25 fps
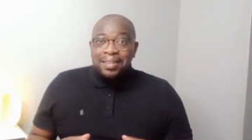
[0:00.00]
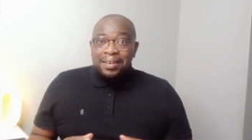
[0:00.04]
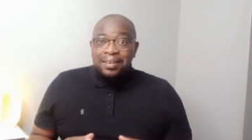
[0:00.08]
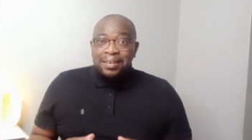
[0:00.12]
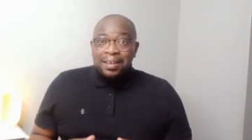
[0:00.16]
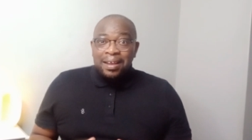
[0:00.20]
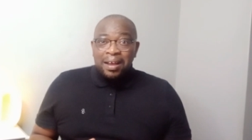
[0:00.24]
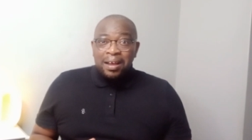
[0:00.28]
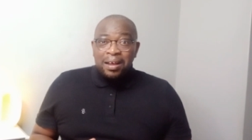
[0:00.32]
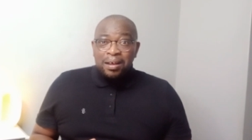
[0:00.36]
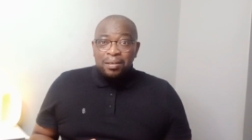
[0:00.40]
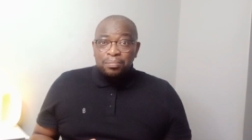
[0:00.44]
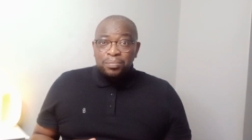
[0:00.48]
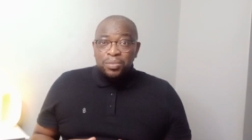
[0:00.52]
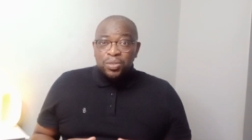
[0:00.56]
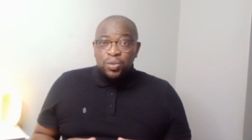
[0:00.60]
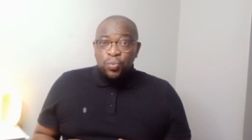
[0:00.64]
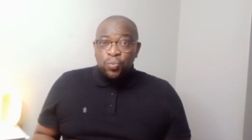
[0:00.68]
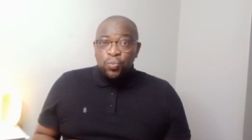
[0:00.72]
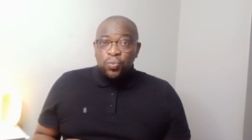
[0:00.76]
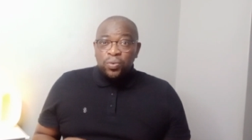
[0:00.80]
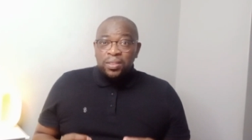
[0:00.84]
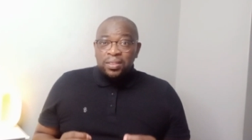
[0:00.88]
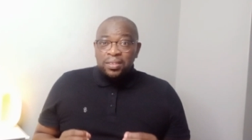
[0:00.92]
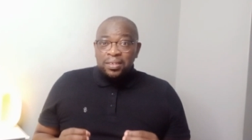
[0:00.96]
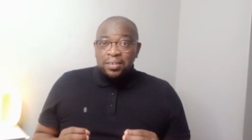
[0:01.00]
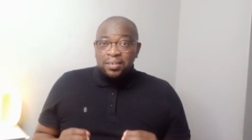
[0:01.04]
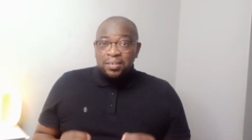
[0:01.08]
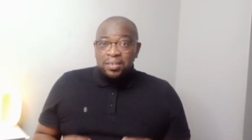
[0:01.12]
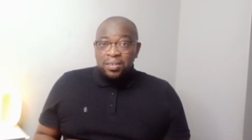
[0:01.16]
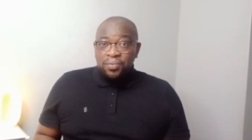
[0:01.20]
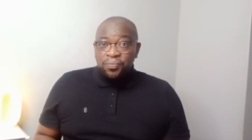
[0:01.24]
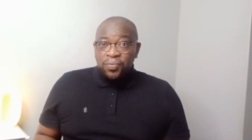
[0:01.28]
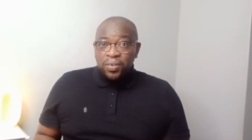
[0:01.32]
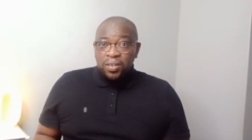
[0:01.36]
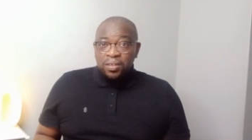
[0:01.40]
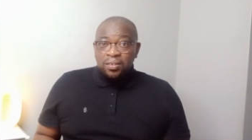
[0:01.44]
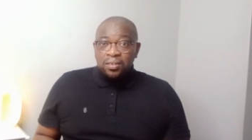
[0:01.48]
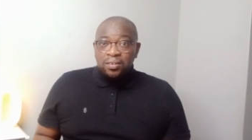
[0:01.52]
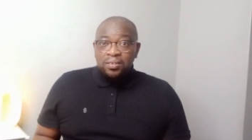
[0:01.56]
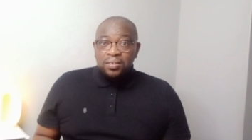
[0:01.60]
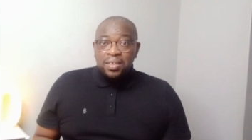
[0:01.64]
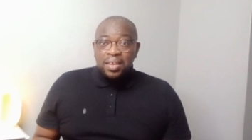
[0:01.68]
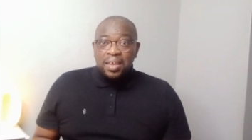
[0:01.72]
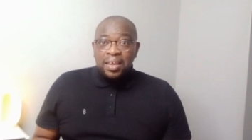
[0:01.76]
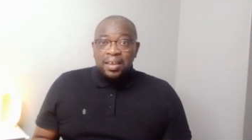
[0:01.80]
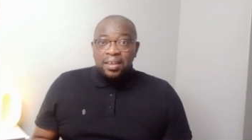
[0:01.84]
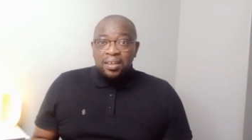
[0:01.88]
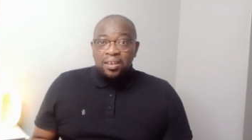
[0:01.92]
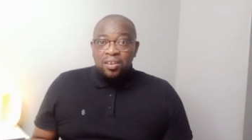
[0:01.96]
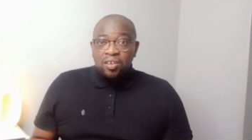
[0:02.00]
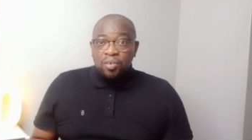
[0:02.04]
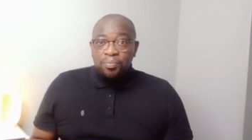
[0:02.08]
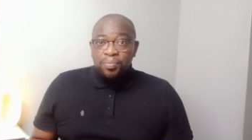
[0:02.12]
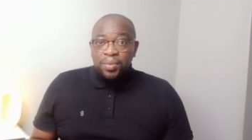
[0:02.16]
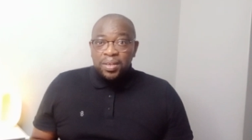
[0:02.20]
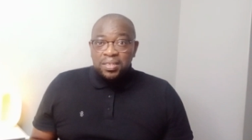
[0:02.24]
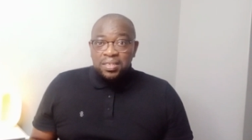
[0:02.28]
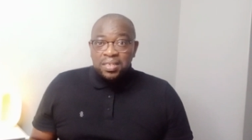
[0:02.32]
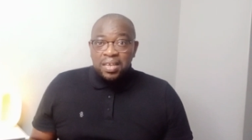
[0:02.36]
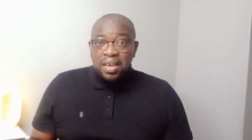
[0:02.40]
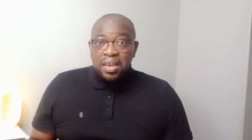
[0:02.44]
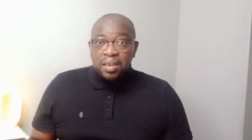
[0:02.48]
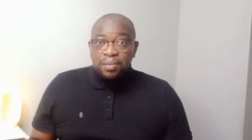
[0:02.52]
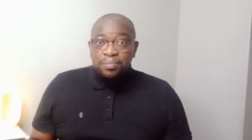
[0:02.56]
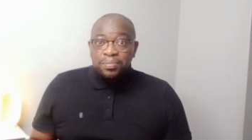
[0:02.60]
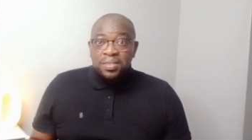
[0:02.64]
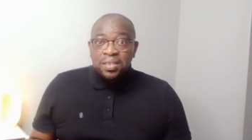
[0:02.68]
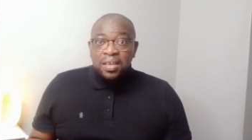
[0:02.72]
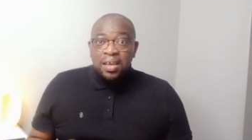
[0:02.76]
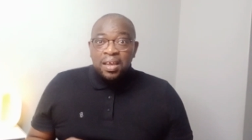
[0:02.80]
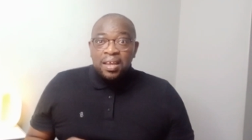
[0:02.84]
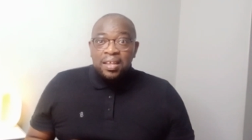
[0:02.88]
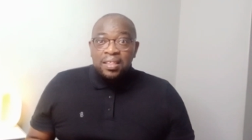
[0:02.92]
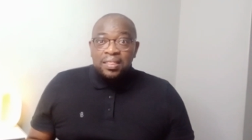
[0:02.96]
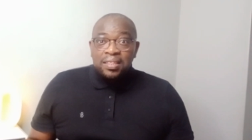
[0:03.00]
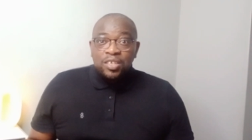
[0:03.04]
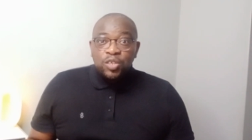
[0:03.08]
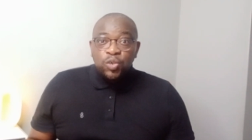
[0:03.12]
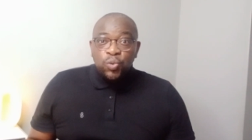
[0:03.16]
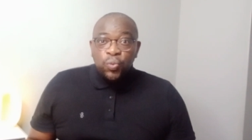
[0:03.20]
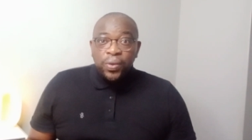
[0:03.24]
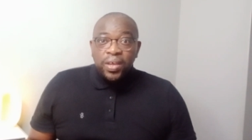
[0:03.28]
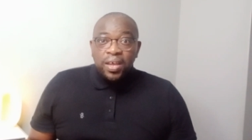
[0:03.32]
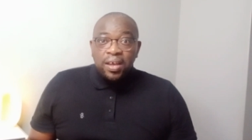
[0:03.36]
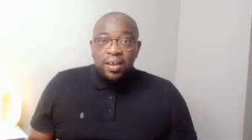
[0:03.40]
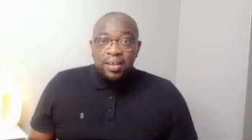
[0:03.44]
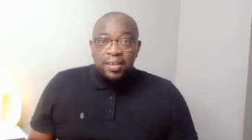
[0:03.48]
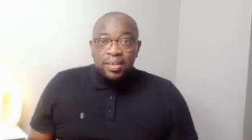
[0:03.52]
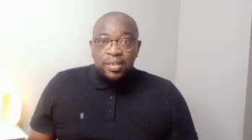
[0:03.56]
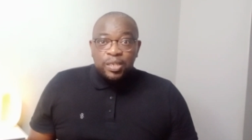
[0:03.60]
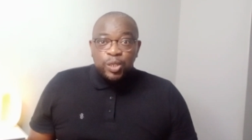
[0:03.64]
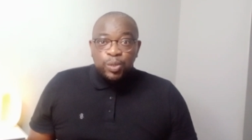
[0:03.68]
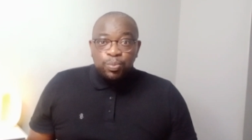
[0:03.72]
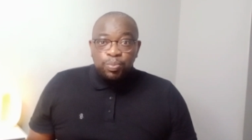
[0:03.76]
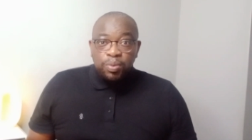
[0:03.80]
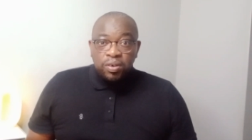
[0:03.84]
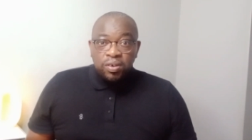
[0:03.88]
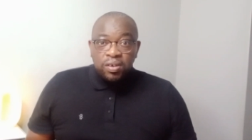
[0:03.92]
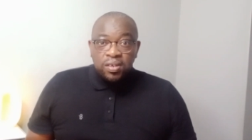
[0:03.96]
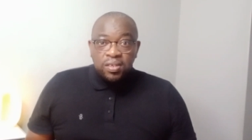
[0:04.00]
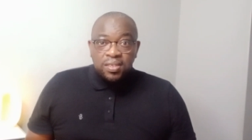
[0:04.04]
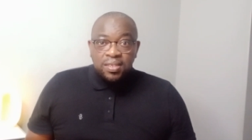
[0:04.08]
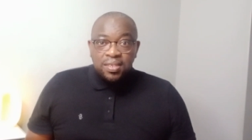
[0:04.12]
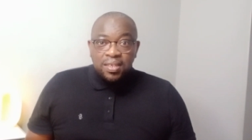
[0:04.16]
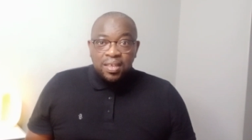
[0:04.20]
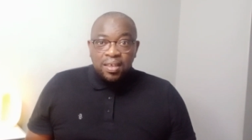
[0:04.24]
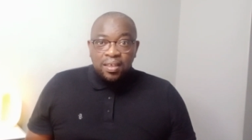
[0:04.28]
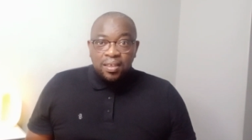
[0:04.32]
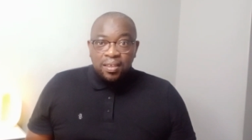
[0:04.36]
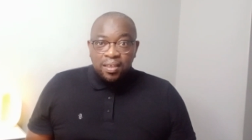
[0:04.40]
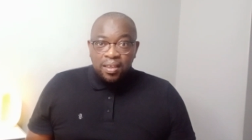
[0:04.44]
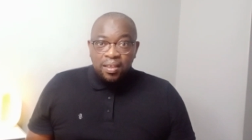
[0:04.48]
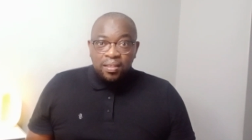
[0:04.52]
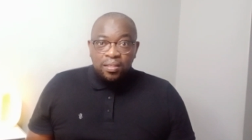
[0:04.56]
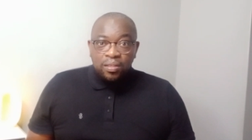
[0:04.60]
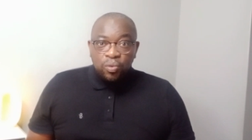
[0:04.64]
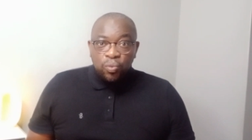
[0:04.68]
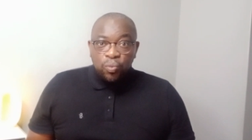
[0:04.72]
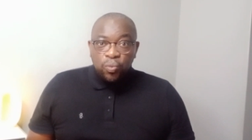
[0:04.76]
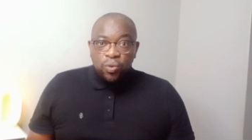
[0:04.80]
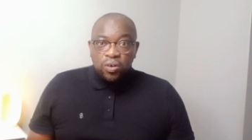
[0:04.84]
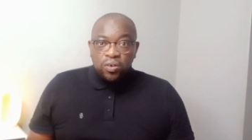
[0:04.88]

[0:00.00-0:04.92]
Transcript: that comes with the difficult economic times that we are experiencing in the